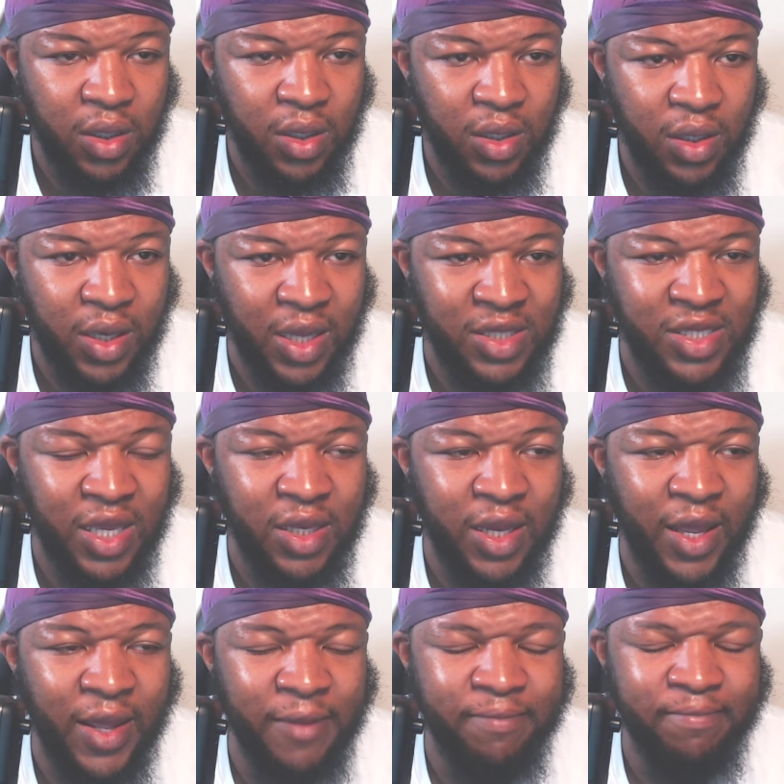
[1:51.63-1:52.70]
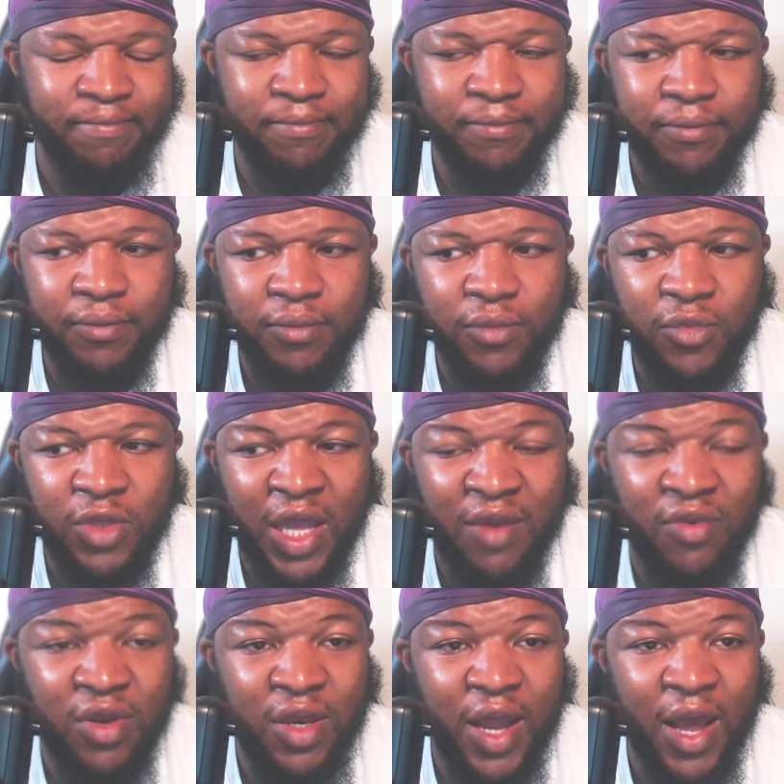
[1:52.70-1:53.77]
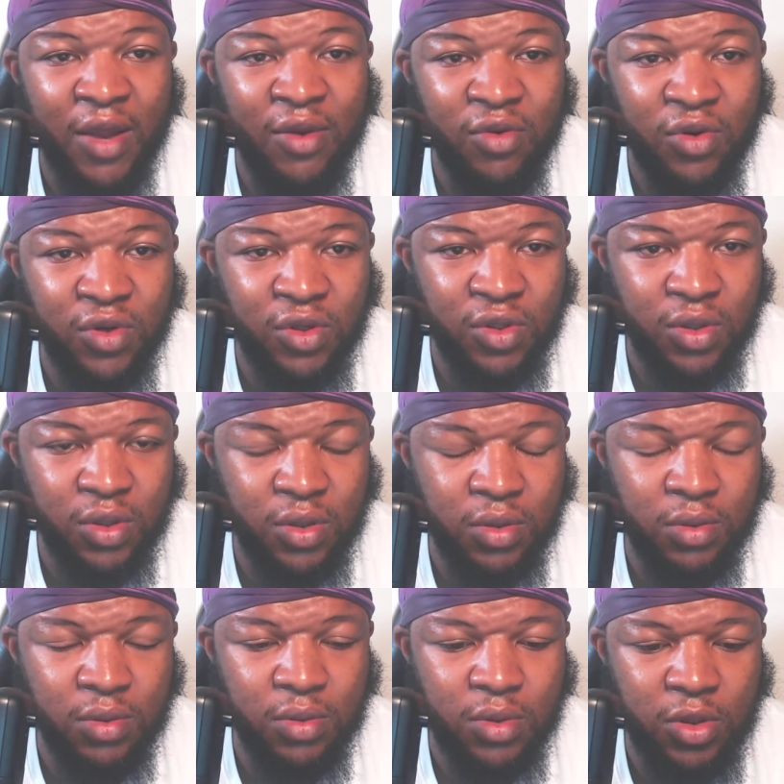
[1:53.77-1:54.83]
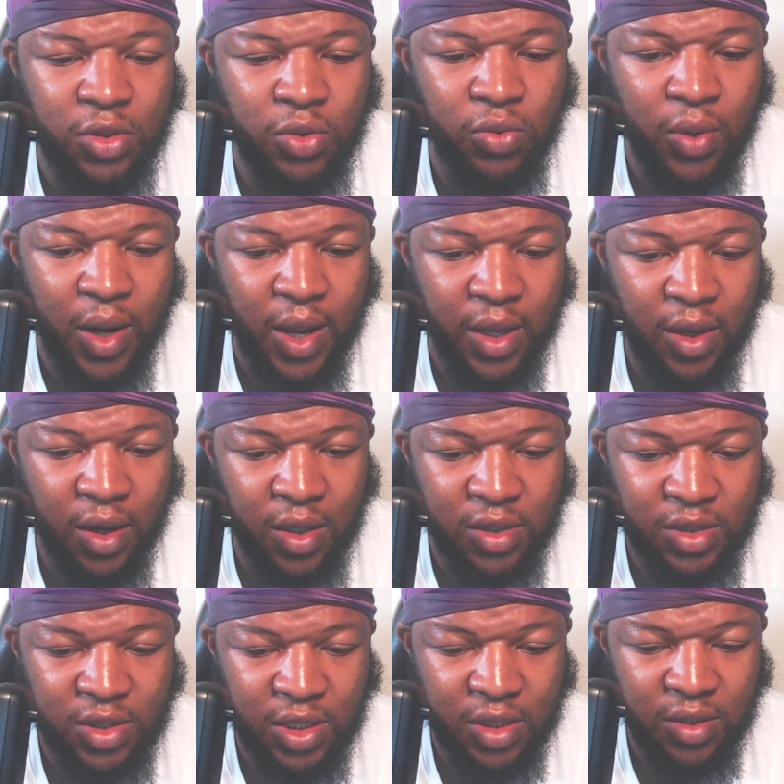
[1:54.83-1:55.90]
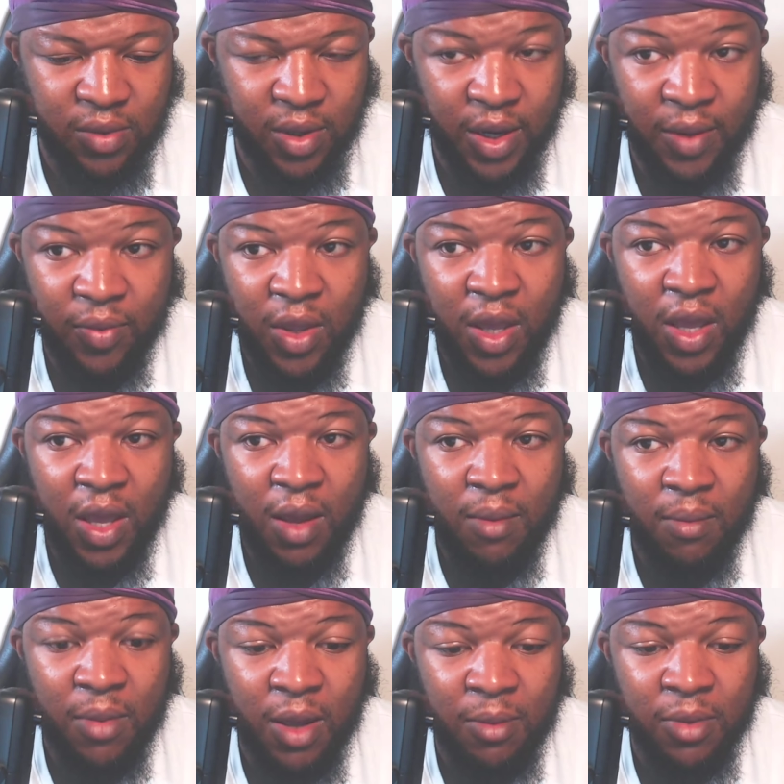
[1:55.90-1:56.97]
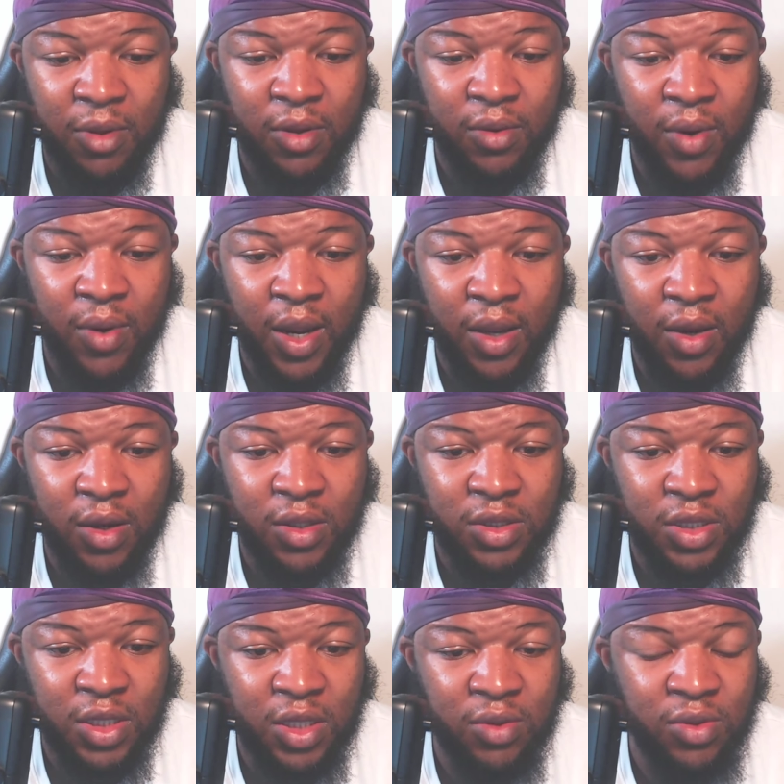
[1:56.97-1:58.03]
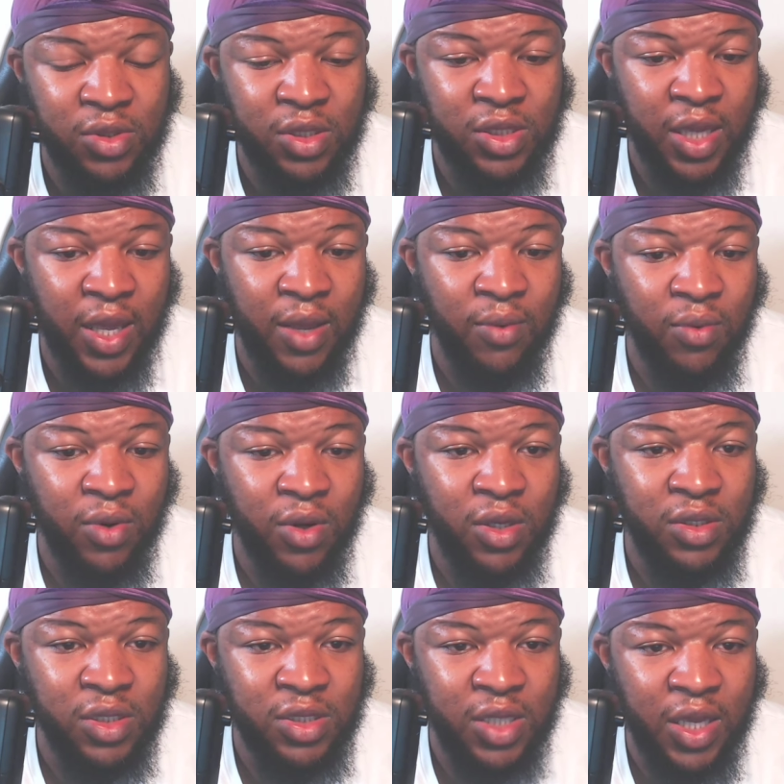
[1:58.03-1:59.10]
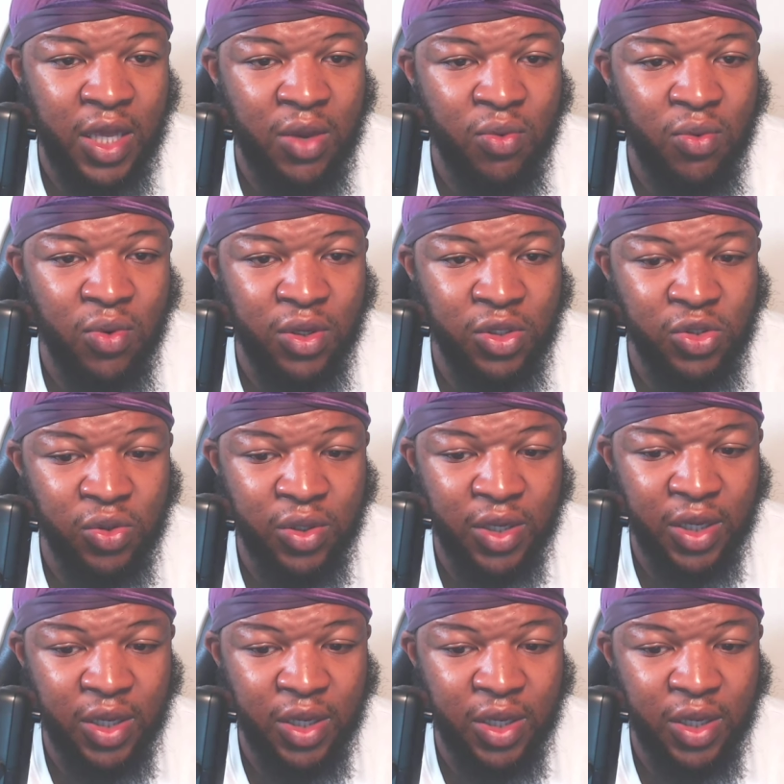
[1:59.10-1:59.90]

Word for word: that that Devin not sue Ryan Garcia, right? Remember, Ryan Garcia was the same ones that said he wanted to join the